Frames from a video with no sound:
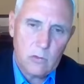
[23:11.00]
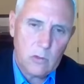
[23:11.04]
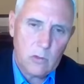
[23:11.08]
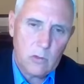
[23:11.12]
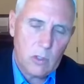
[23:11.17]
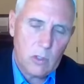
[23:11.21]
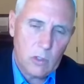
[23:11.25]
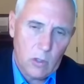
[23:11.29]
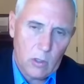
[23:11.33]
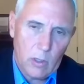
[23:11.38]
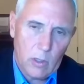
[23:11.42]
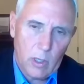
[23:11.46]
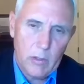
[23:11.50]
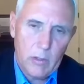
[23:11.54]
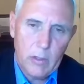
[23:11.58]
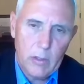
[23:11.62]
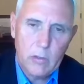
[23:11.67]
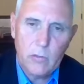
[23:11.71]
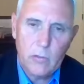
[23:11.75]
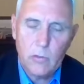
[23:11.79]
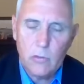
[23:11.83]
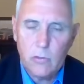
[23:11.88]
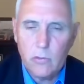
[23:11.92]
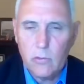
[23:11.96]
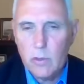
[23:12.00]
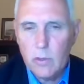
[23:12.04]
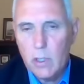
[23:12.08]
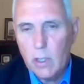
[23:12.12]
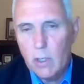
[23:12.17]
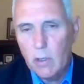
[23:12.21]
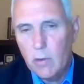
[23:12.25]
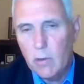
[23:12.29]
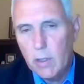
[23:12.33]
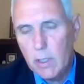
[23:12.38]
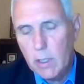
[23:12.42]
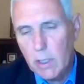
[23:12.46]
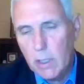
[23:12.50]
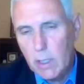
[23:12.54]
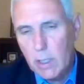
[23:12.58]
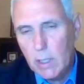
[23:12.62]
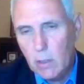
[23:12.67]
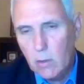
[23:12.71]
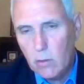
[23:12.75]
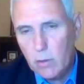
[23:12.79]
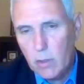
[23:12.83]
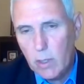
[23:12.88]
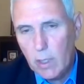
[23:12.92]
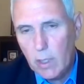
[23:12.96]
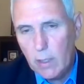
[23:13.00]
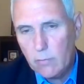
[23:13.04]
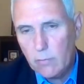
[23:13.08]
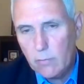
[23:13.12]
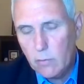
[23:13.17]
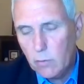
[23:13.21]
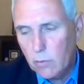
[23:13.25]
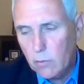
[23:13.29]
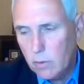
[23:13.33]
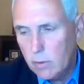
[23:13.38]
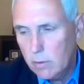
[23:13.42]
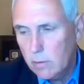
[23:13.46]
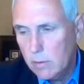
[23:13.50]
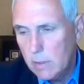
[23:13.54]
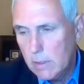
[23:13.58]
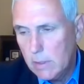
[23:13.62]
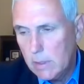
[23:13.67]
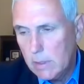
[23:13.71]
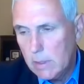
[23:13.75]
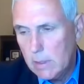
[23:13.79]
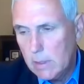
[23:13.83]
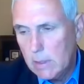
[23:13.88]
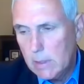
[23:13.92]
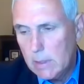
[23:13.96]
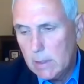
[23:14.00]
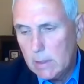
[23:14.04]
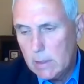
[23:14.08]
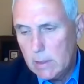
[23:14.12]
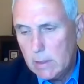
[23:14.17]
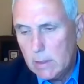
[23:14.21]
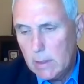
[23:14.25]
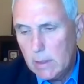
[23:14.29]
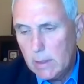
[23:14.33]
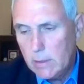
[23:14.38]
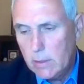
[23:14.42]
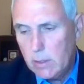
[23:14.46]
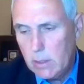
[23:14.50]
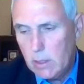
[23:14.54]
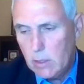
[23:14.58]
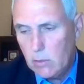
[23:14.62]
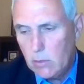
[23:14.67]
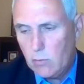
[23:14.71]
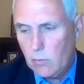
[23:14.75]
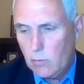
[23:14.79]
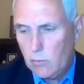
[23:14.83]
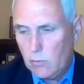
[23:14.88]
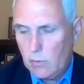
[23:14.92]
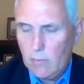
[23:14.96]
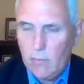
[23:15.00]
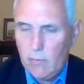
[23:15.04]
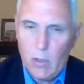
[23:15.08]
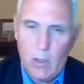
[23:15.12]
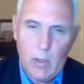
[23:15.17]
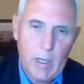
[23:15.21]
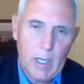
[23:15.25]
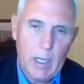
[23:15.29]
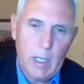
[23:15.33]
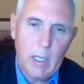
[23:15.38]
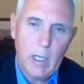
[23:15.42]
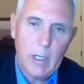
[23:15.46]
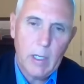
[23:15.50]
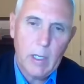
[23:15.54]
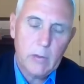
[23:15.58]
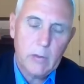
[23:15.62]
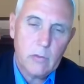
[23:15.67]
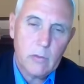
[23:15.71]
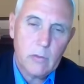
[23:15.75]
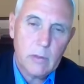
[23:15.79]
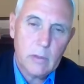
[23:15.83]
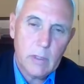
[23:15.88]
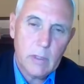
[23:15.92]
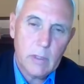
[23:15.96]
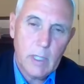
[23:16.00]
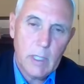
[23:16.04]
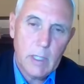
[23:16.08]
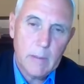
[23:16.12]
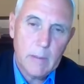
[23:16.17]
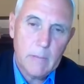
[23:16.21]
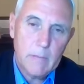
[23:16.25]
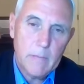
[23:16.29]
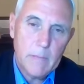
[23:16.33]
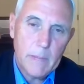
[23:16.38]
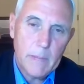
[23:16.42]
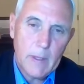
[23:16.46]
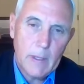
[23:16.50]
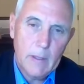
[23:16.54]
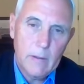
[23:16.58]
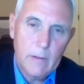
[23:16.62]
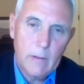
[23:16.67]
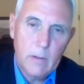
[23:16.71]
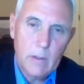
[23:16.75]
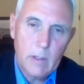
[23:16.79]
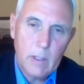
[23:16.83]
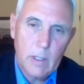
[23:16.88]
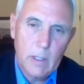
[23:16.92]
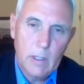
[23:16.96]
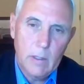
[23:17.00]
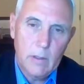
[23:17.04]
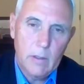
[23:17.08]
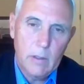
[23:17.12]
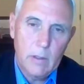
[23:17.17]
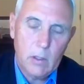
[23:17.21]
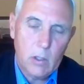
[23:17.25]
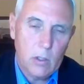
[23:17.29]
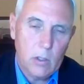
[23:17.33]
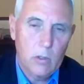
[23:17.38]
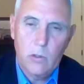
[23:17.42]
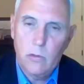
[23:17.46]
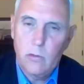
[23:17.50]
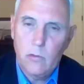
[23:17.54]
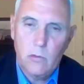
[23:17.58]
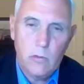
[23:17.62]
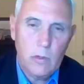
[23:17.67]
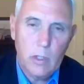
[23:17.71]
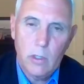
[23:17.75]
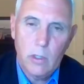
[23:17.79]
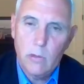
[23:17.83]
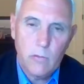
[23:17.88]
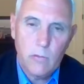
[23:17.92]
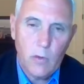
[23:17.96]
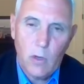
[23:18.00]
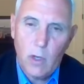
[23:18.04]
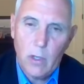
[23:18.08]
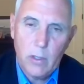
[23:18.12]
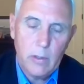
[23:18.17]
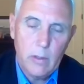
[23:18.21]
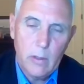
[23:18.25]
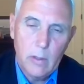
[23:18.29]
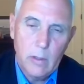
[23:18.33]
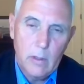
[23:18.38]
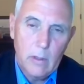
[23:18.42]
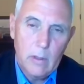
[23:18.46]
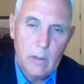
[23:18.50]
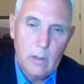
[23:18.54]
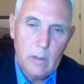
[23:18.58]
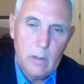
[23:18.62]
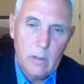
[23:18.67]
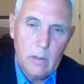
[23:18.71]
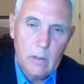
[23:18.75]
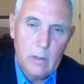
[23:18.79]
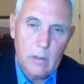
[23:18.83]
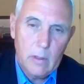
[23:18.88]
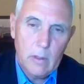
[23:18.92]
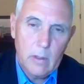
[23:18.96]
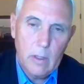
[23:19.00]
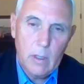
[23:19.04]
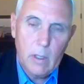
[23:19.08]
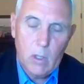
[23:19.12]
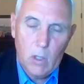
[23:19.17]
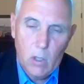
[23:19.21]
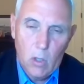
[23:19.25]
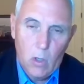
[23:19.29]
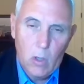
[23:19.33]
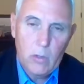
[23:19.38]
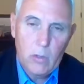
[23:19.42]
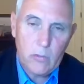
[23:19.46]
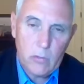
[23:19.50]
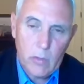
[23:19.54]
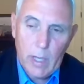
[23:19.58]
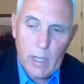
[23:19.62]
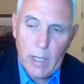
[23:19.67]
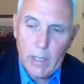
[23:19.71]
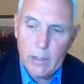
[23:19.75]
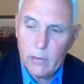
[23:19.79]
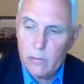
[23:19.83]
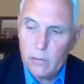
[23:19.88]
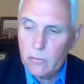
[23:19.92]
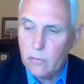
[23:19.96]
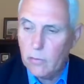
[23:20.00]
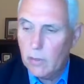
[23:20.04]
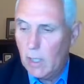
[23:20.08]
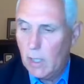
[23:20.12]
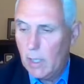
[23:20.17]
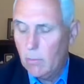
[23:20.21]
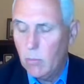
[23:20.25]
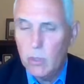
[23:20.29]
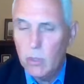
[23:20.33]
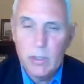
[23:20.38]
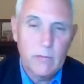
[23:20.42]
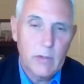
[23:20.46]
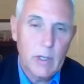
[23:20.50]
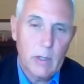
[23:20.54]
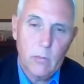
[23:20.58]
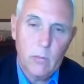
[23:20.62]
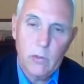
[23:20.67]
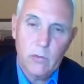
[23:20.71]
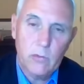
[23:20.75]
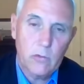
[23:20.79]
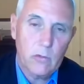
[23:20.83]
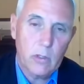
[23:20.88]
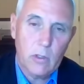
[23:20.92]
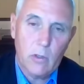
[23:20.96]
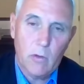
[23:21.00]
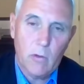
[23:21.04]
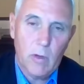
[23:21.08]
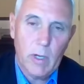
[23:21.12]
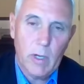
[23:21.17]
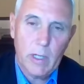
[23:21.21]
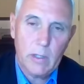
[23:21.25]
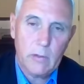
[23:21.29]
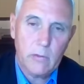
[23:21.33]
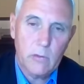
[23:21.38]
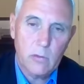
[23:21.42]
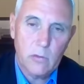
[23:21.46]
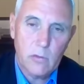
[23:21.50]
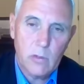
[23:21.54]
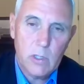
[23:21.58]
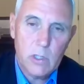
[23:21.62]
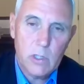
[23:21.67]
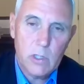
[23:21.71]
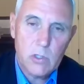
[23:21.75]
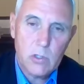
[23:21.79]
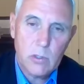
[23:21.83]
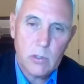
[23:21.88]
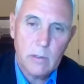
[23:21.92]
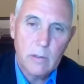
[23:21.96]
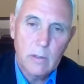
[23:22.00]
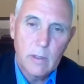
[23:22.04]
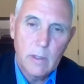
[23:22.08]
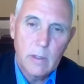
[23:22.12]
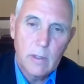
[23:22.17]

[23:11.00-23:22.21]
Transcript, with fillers: secure our interests there and, and look after the, uh, the interests of our allies um, and, and the Kurds that had fought uh, alongside us. And I believe that was the correct decision.